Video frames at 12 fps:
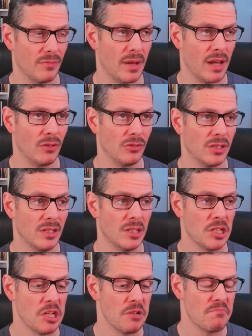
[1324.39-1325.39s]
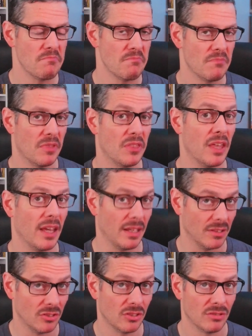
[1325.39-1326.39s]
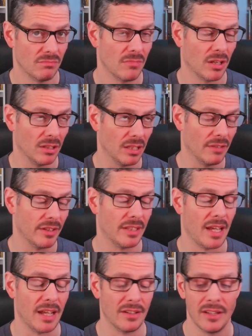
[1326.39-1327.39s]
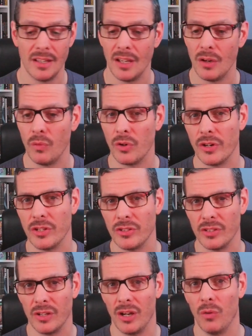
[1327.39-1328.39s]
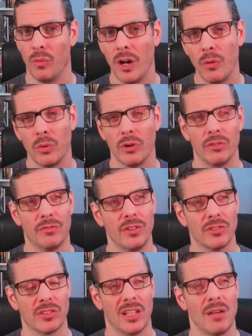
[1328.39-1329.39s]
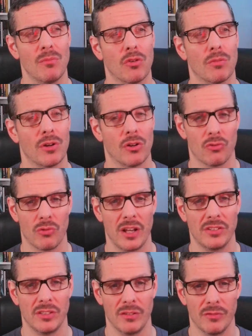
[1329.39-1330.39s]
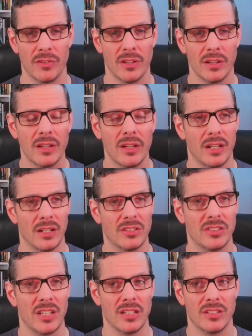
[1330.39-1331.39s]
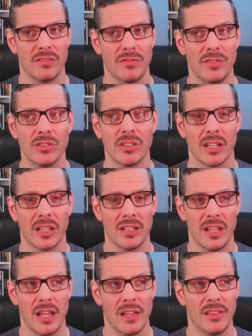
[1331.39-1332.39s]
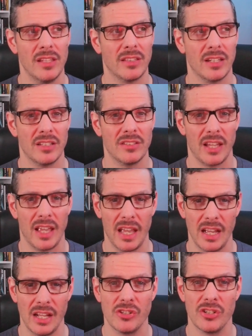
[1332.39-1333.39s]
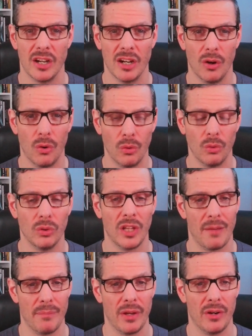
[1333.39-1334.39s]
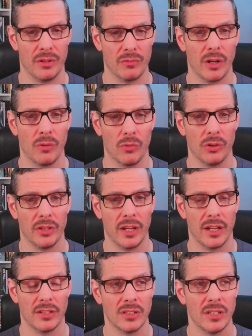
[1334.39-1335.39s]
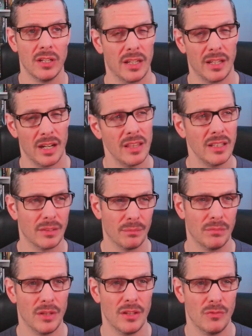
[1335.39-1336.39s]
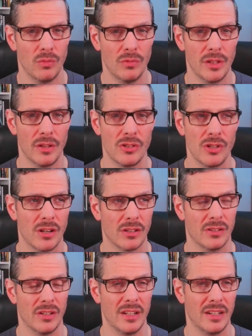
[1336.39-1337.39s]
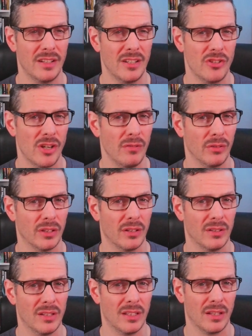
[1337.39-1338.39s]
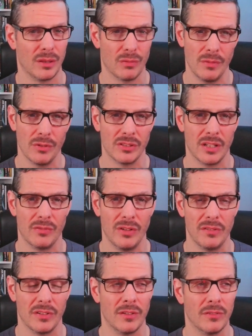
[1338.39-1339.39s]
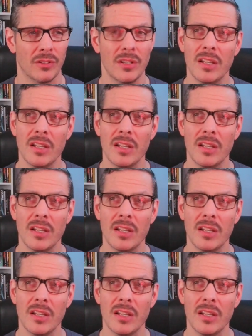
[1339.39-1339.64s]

about things. I'm going to leave it at that. Whereas a uh, well world feels a lot more progressive in a sense. It feels like I think that it's aged a whole lot better than Ring World has. And I think the the Chalker in, uh, in general and the, and the three books I've read of his